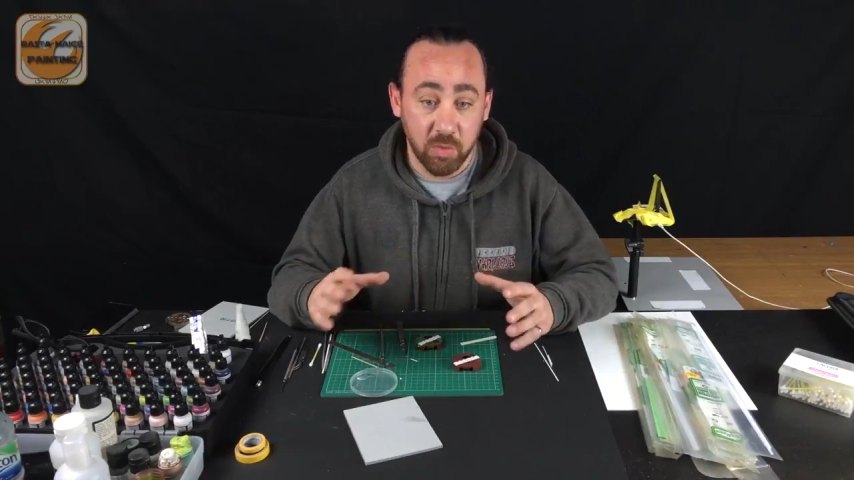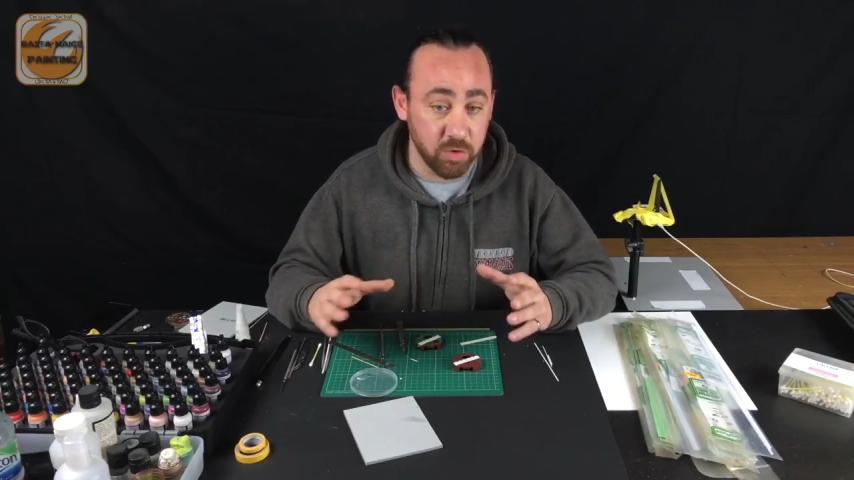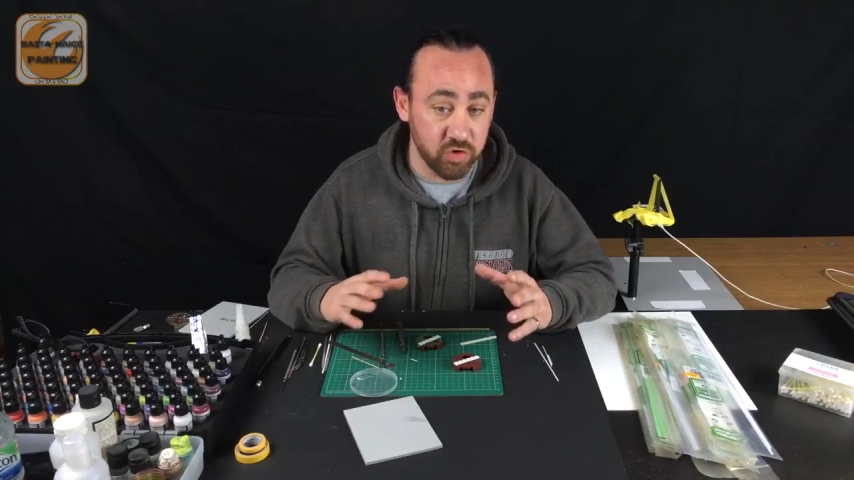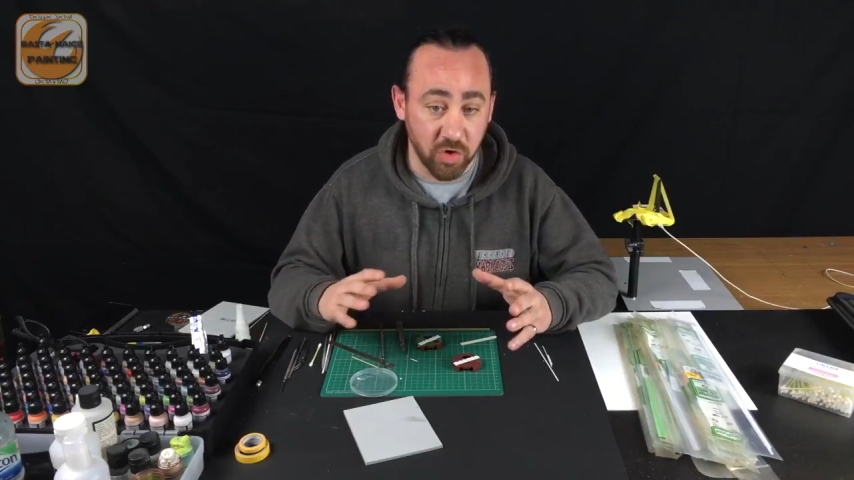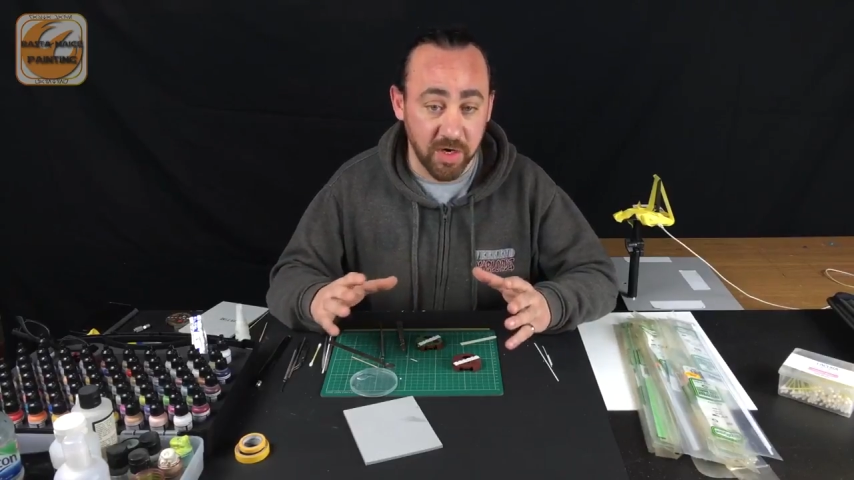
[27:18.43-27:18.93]

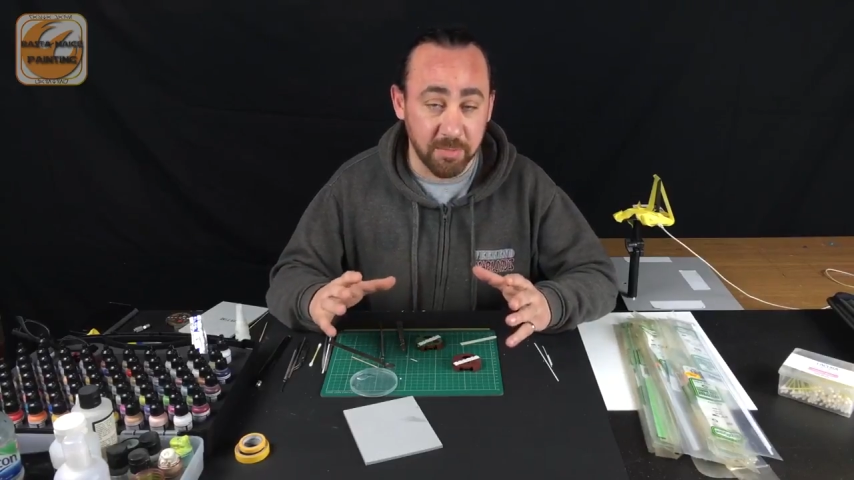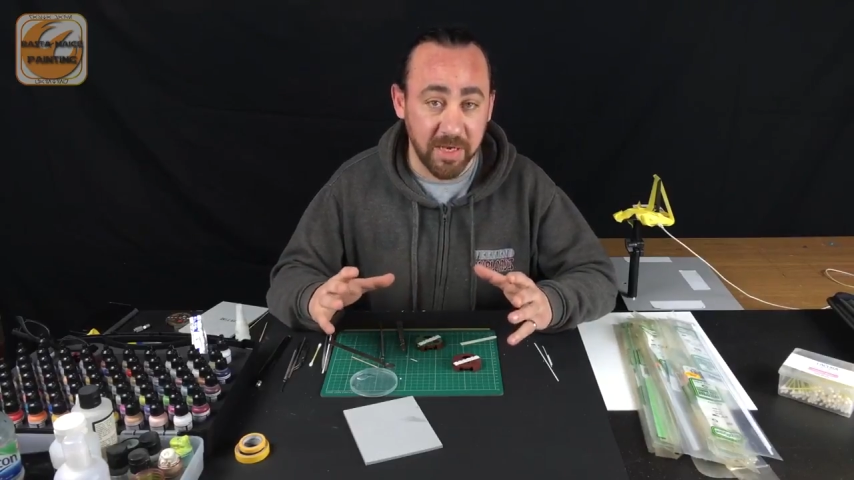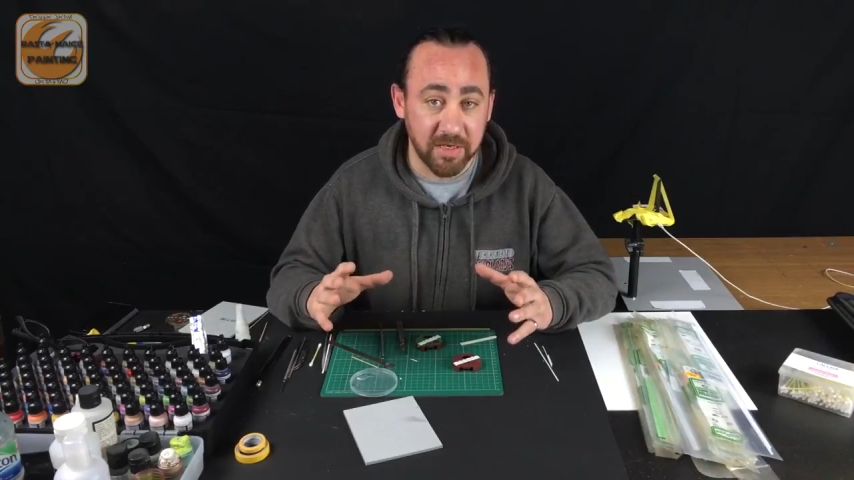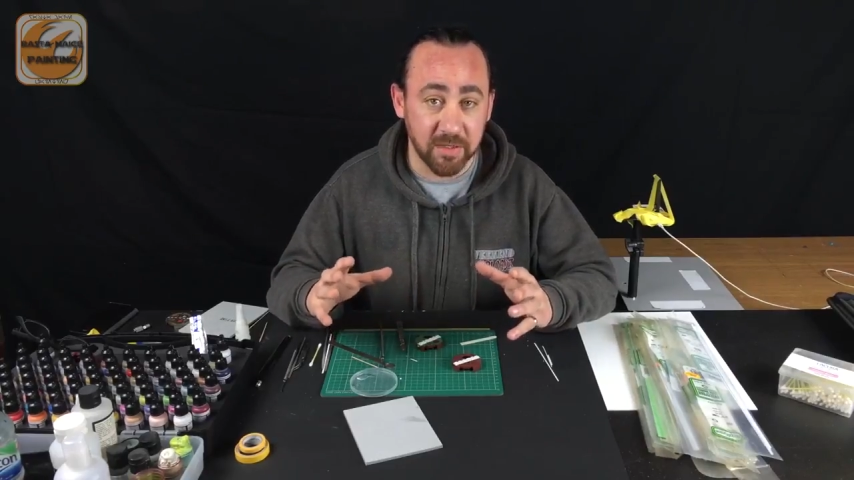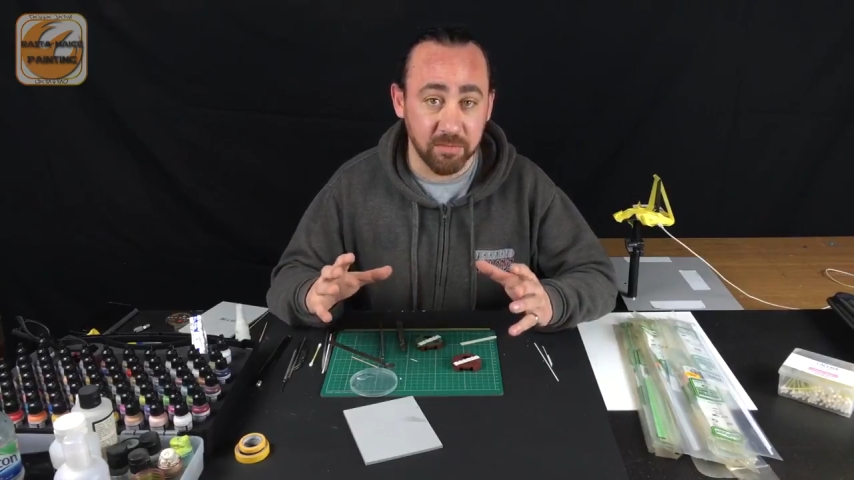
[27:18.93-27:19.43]
We'll try and
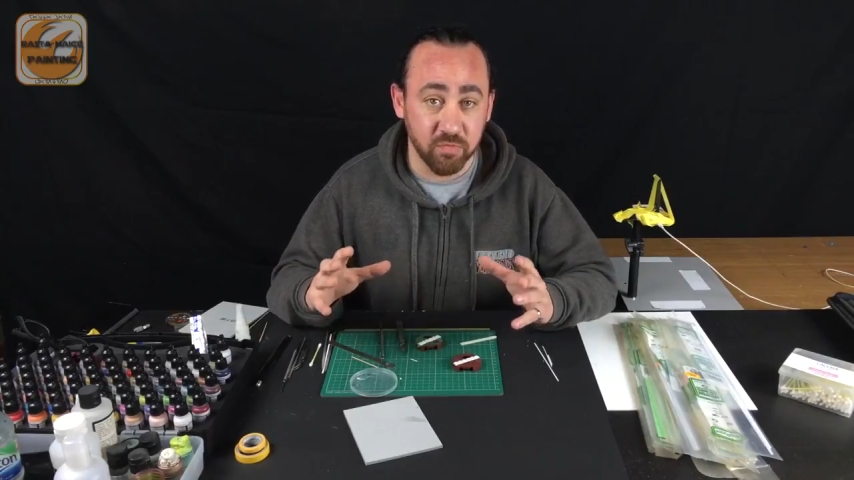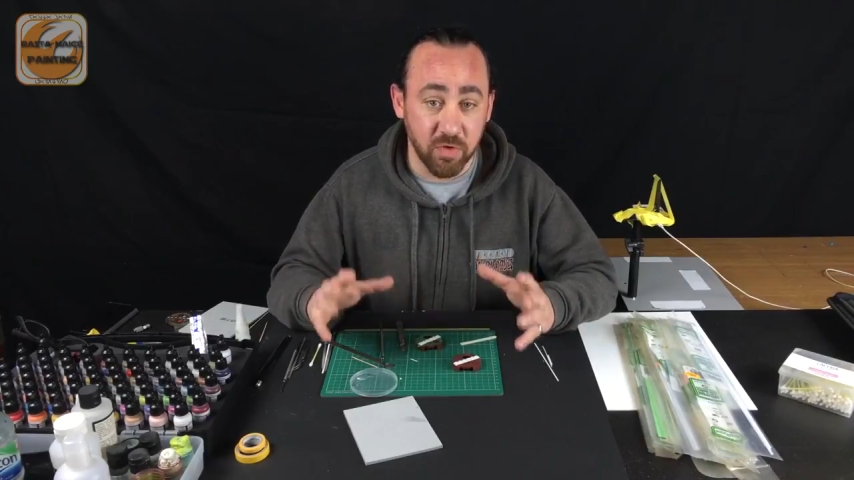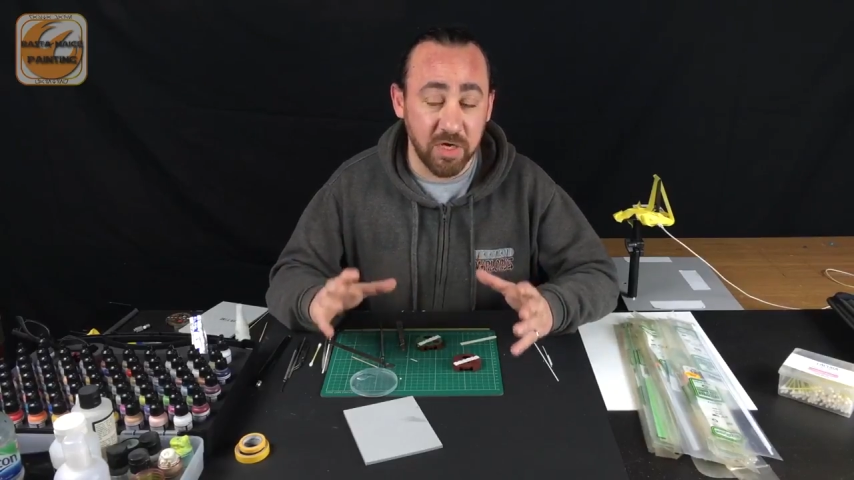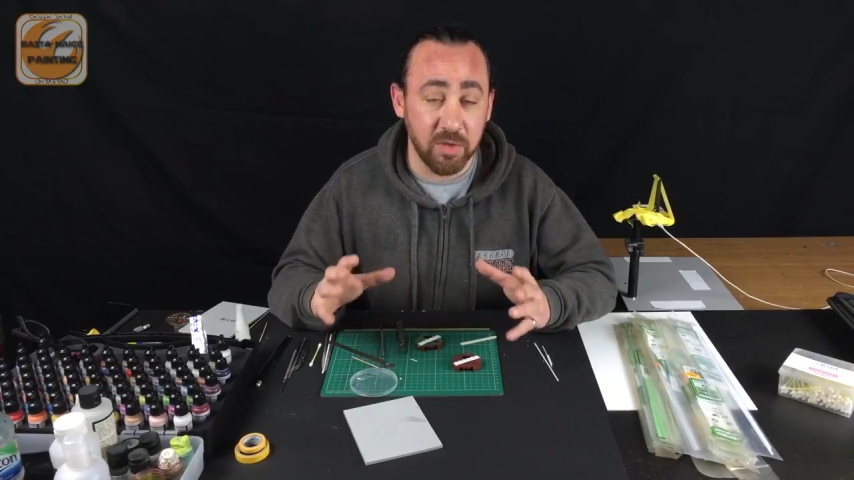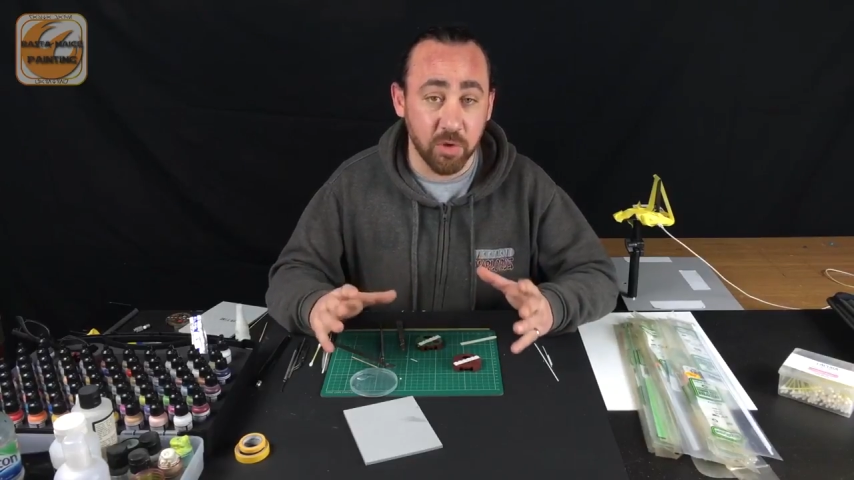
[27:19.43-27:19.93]
make them
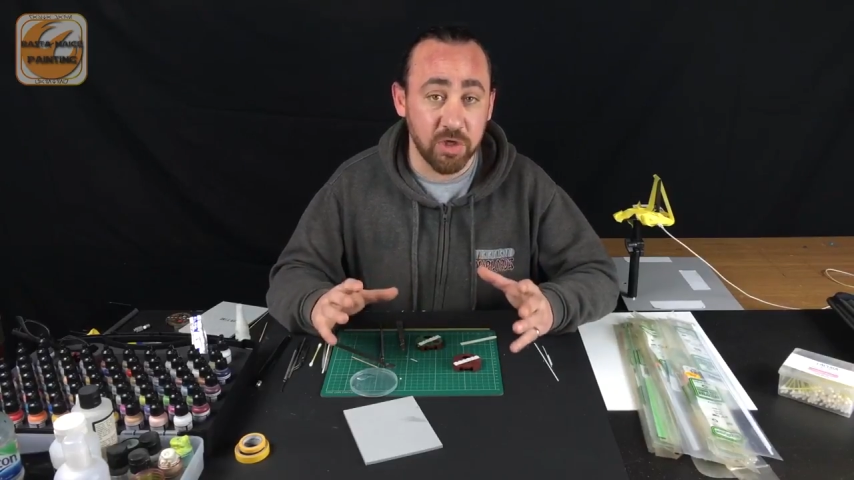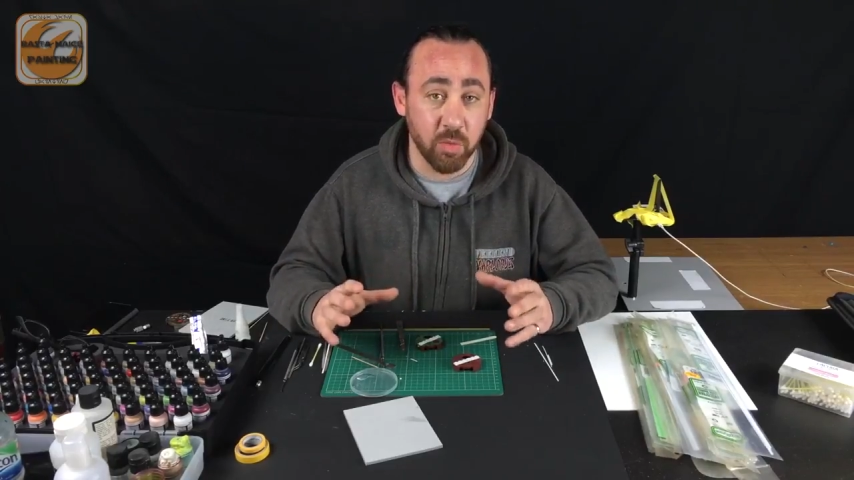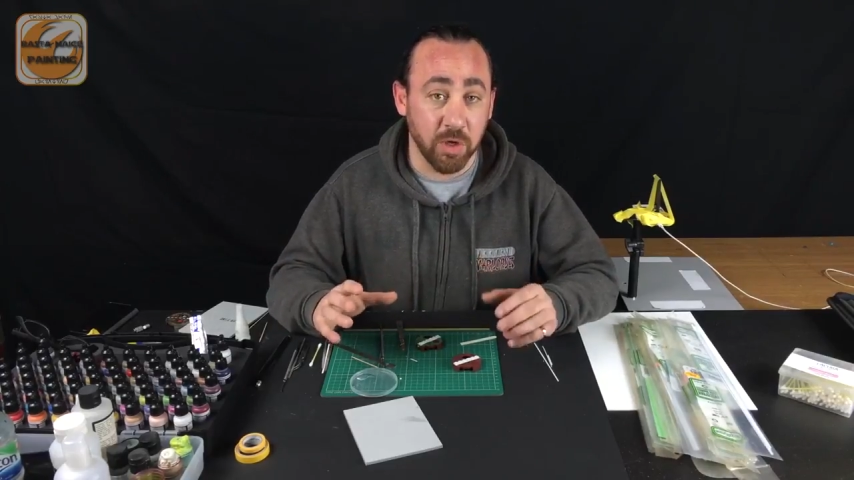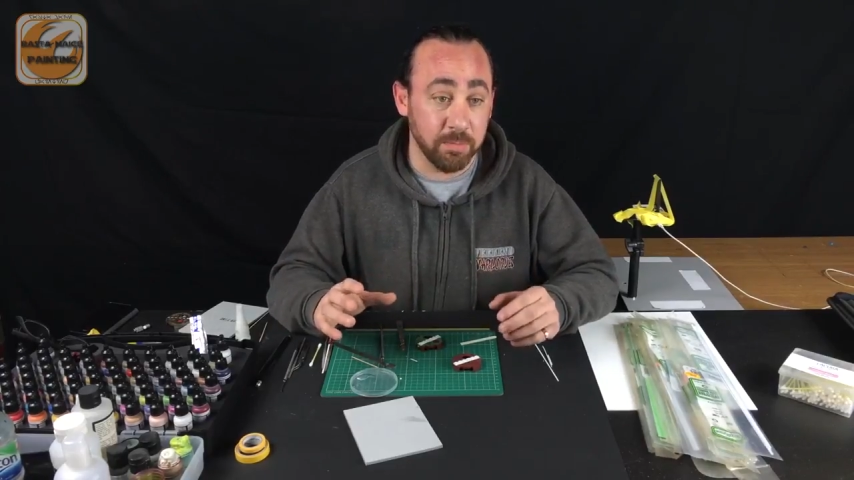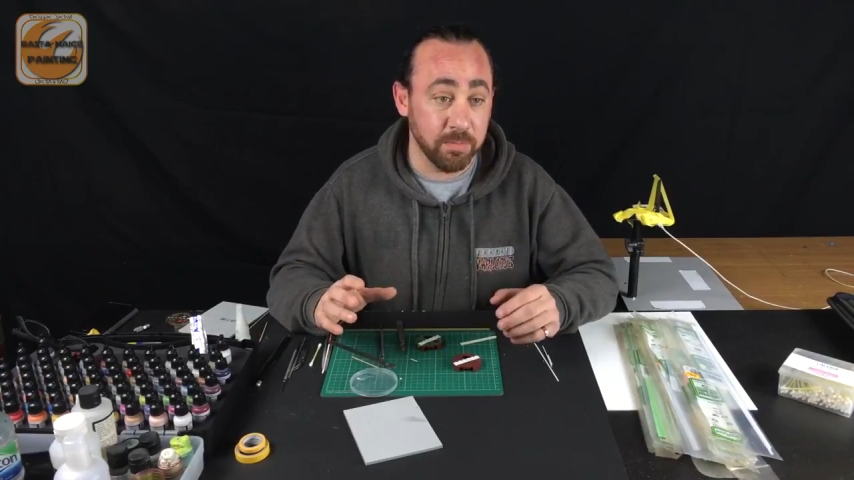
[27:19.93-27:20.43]
really what you
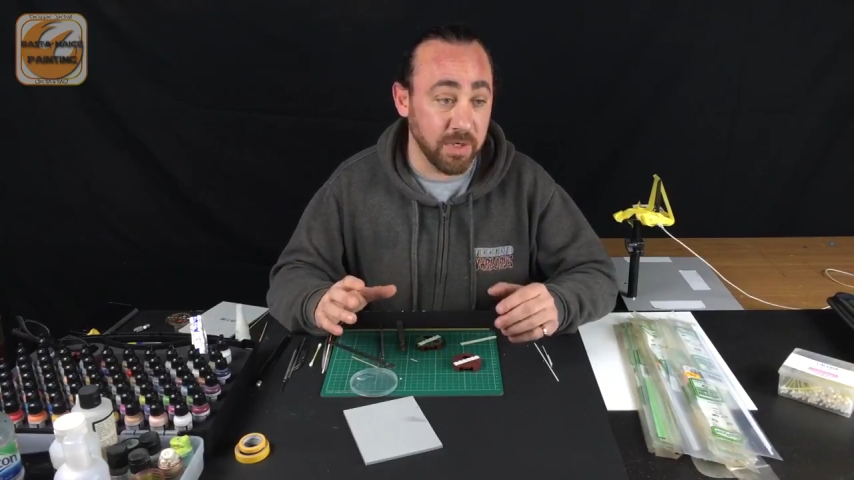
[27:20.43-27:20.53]
want,